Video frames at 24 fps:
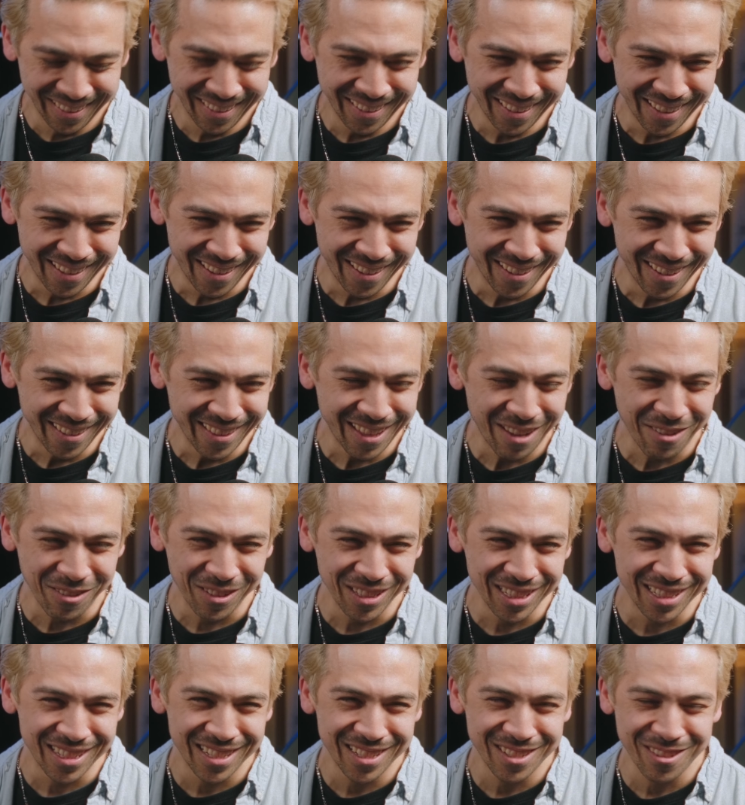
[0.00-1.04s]
that
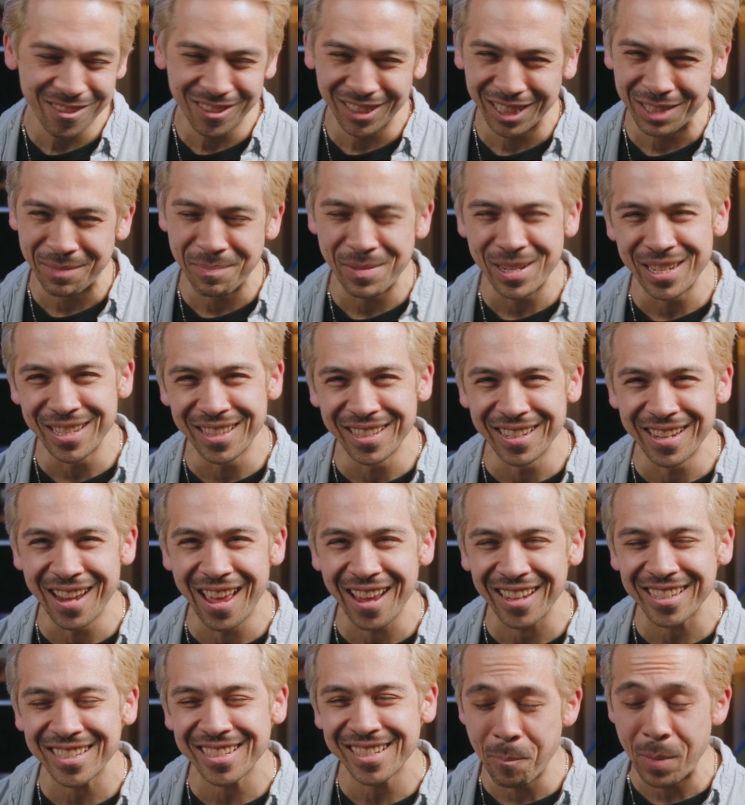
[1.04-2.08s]
will certainly be the
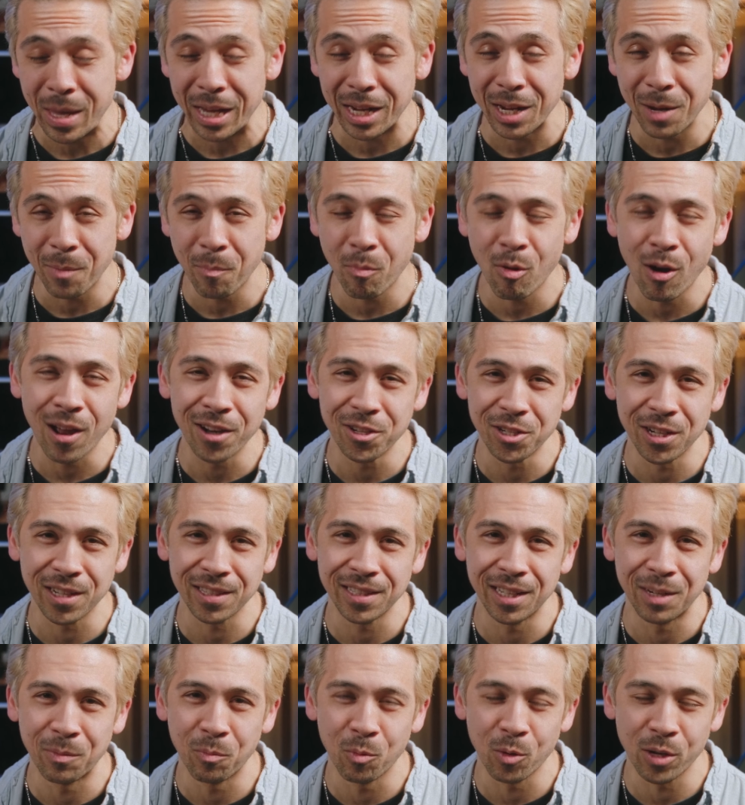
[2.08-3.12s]
next big
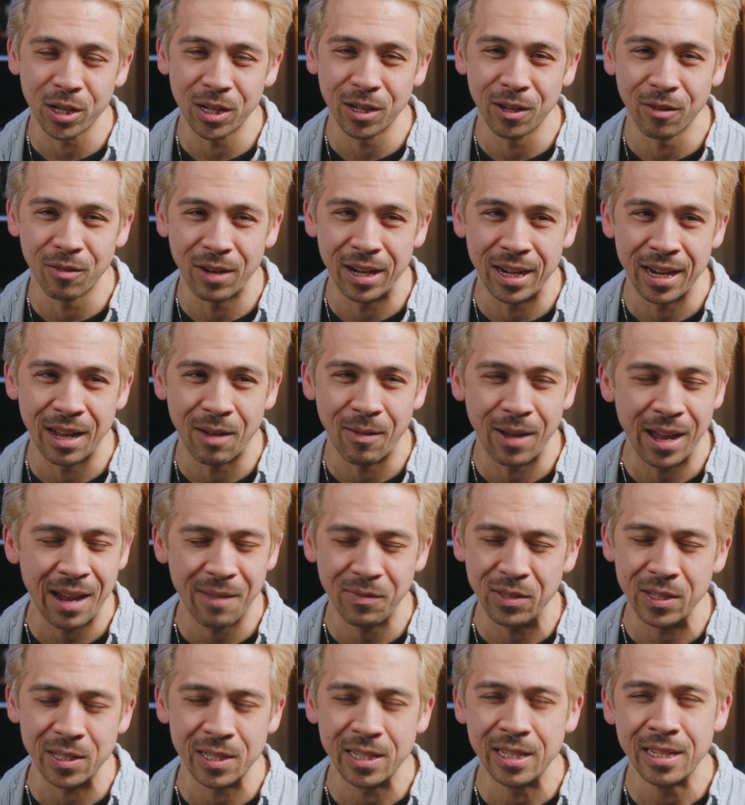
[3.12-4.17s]
project that I'm working on right now. I
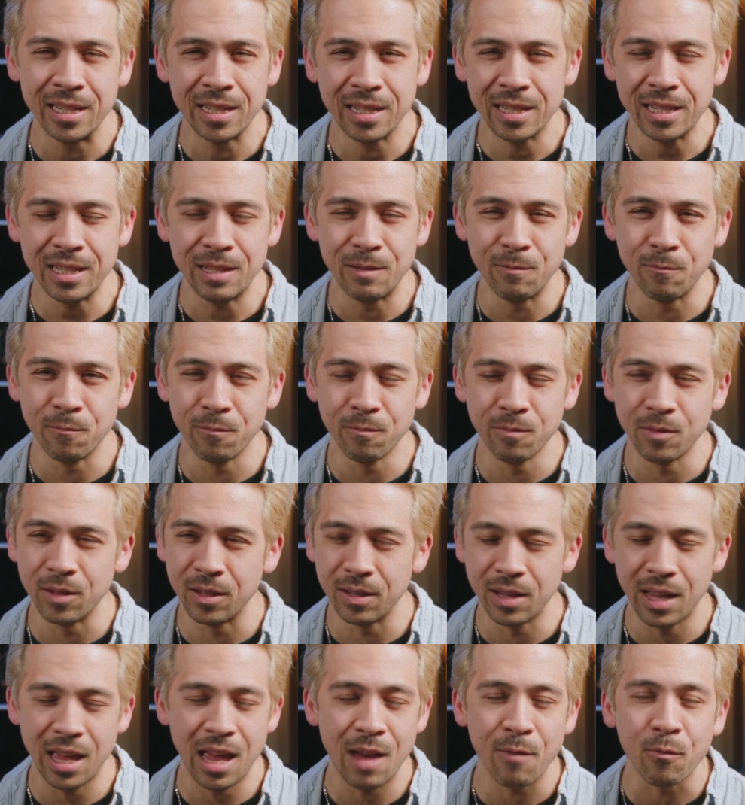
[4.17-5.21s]
have this
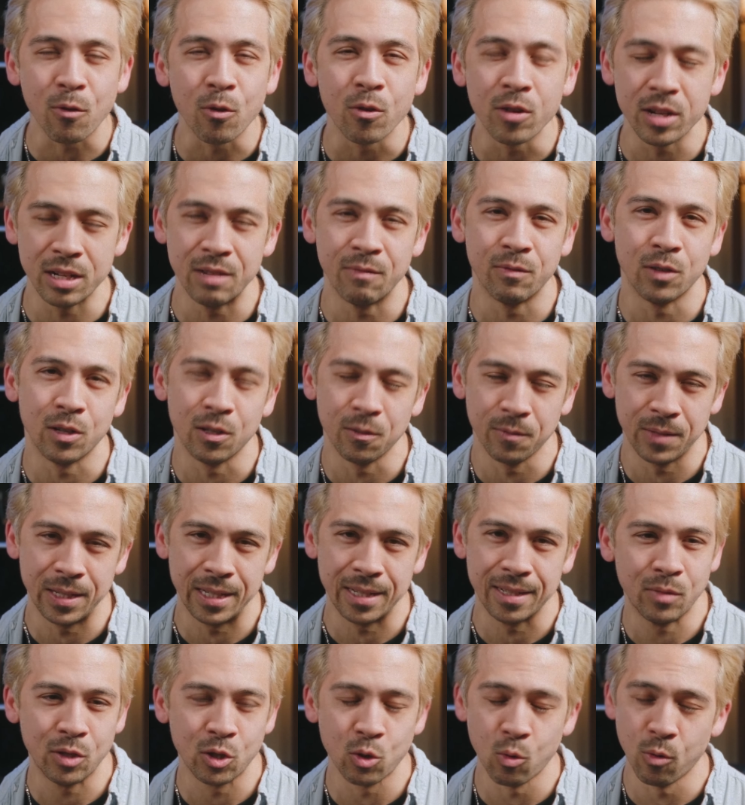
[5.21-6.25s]

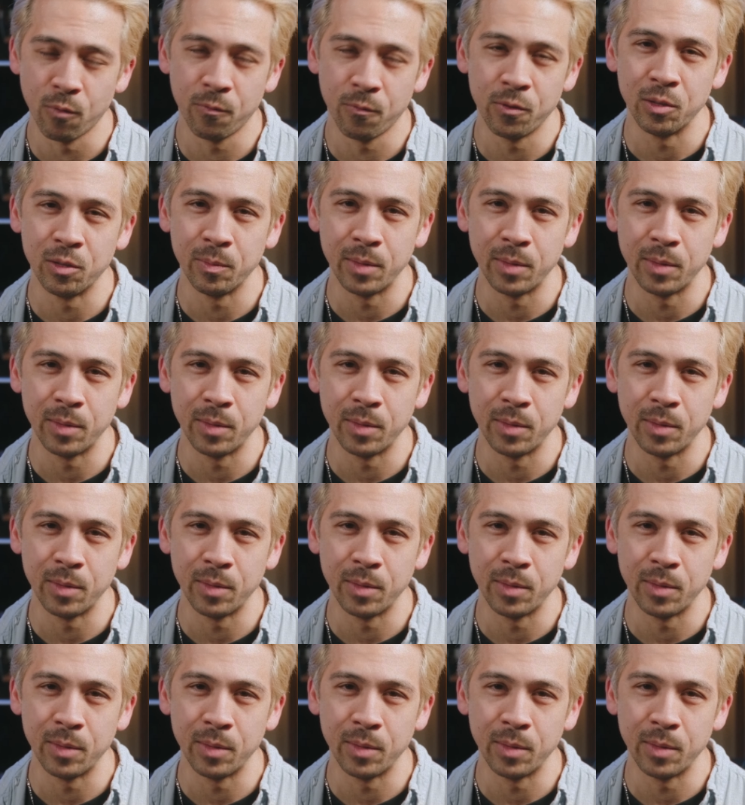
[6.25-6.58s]
ever-evolving short film